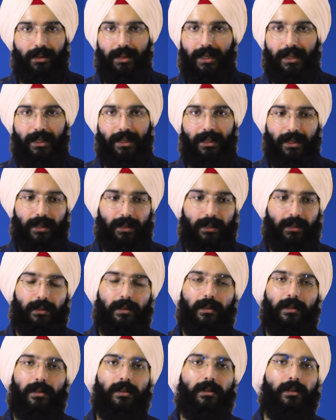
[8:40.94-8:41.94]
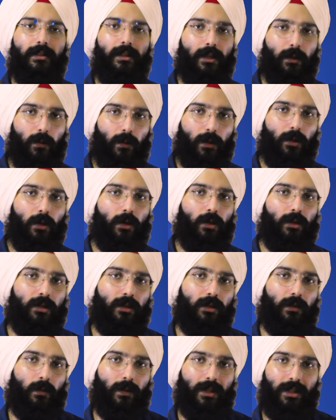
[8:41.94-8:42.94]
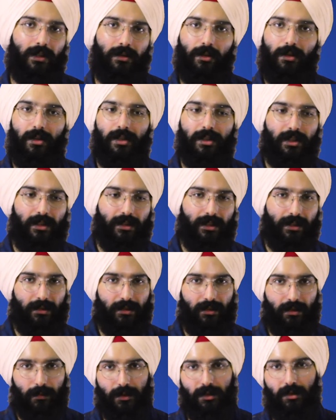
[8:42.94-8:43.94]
like the equinox, winter solstice and summer